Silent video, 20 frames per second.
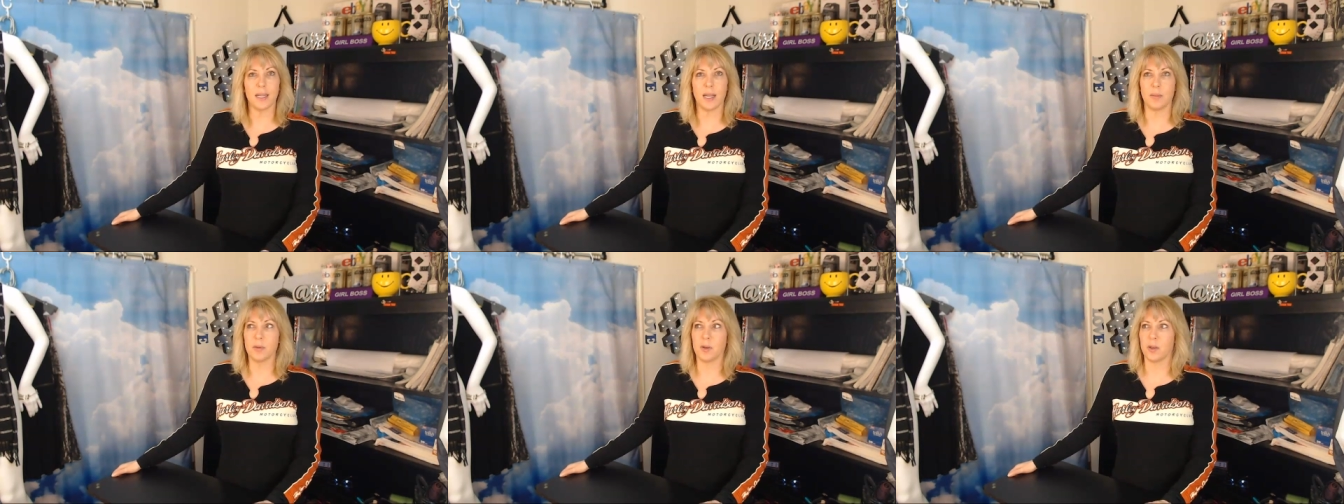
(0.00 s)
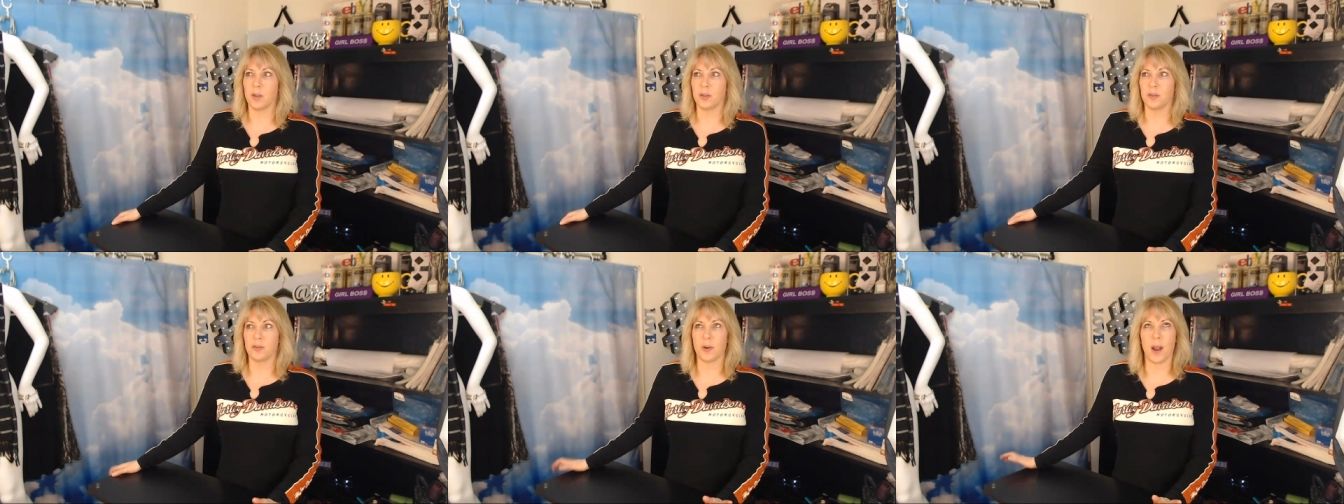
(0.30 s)
and I'm
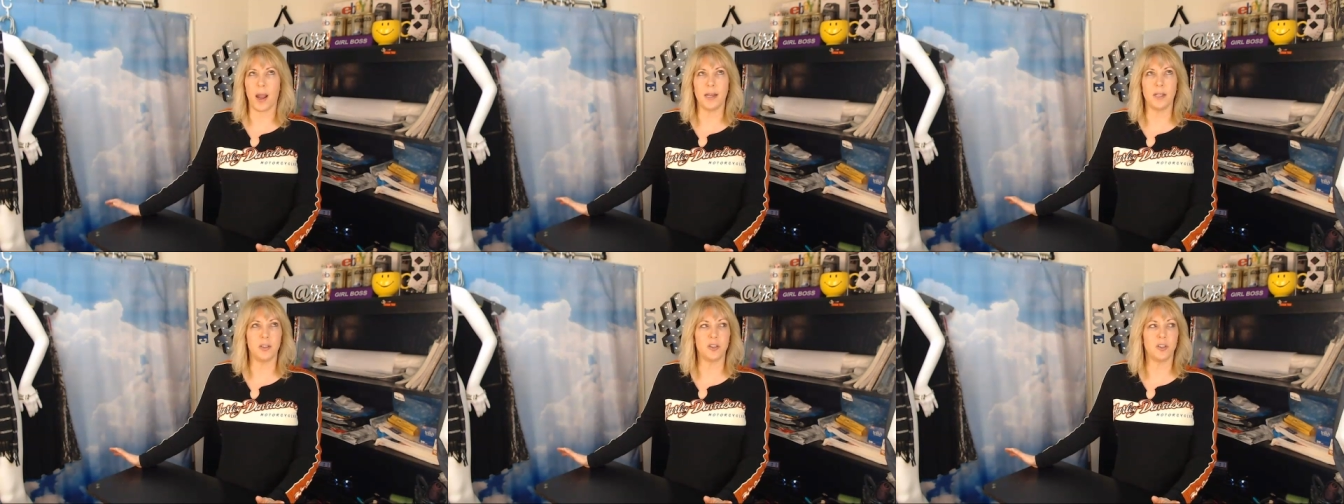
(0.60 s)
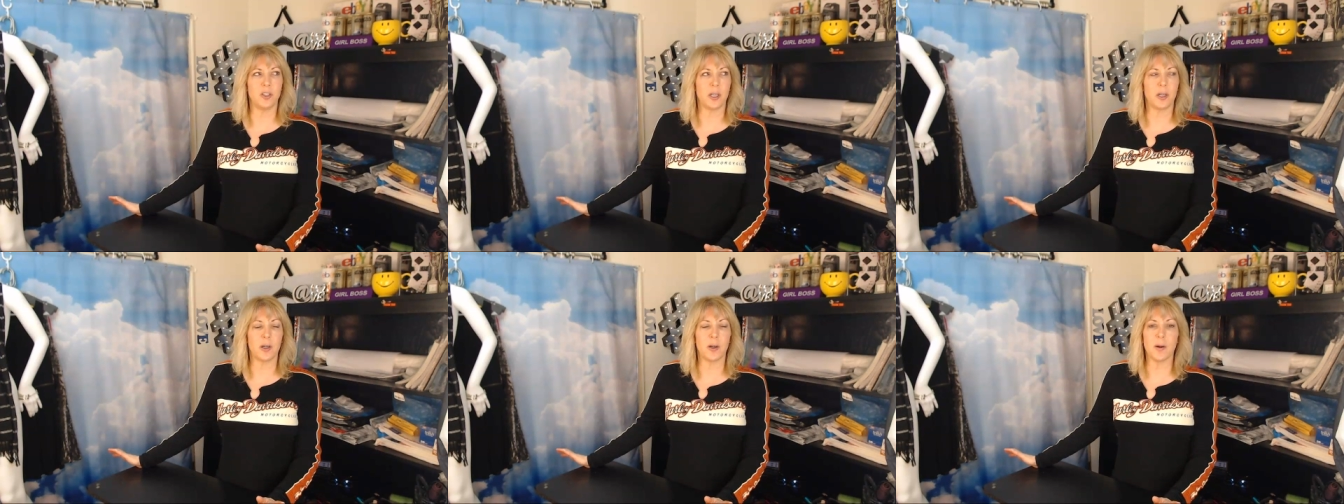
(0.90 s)
going to try to
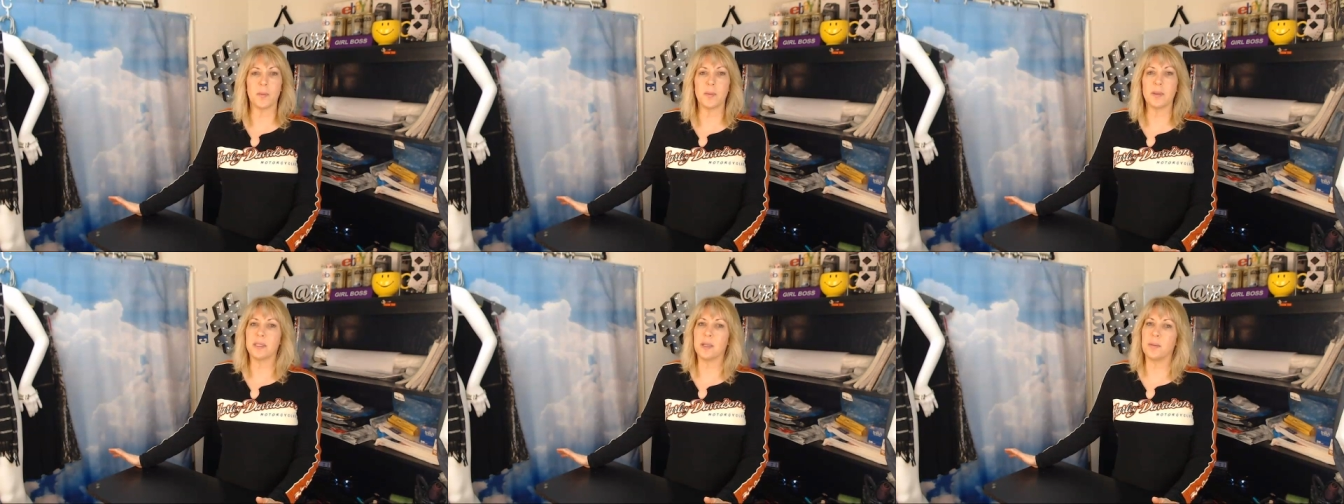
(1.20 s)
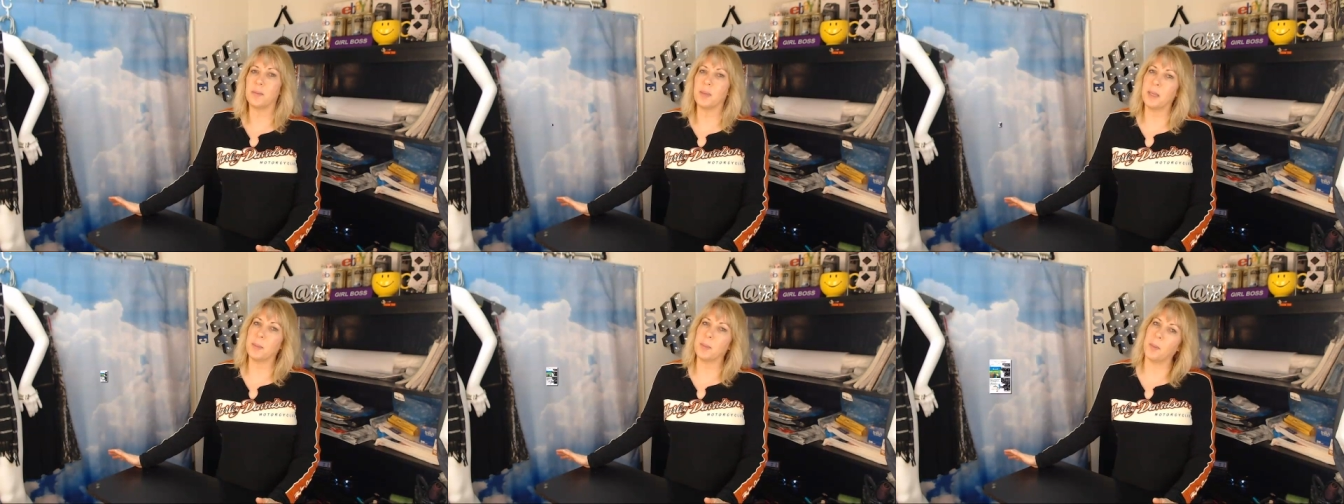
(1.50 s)
share it with
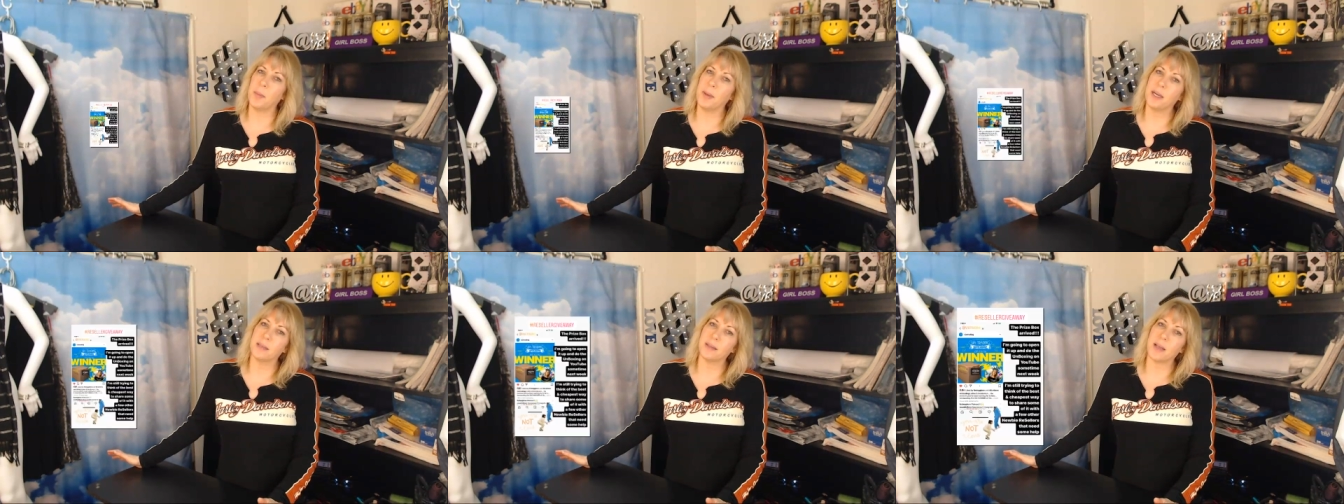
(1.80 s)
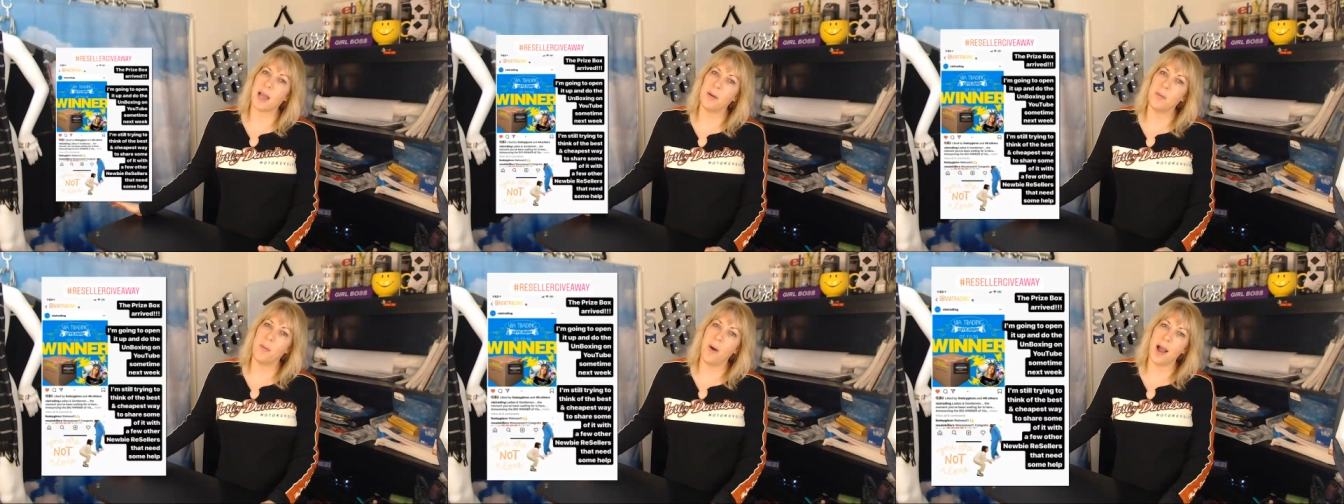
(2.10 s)
some people because
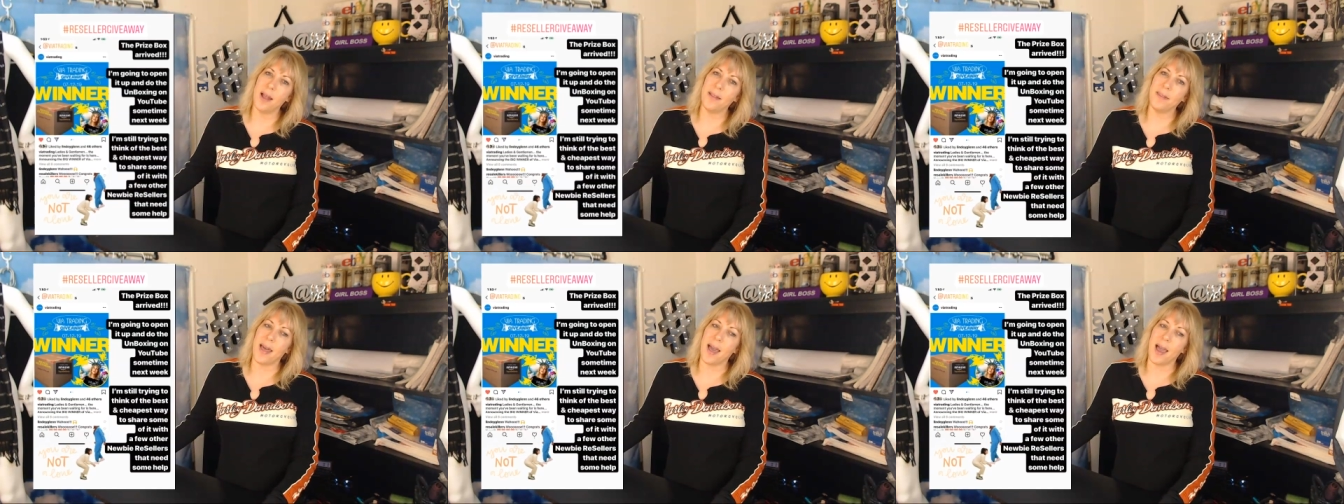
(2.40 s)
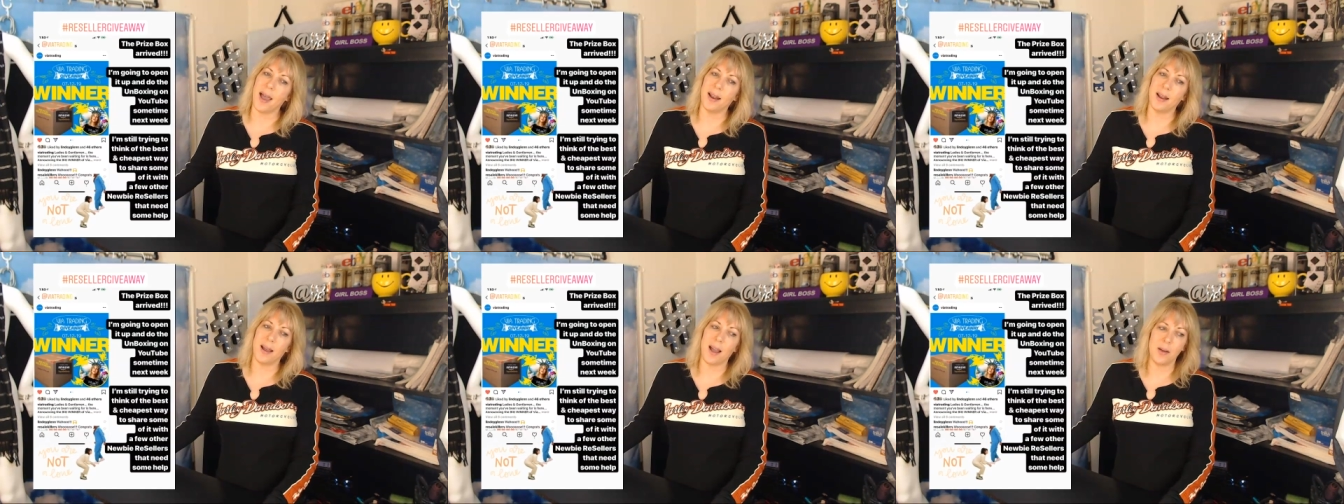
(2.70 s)
I won that.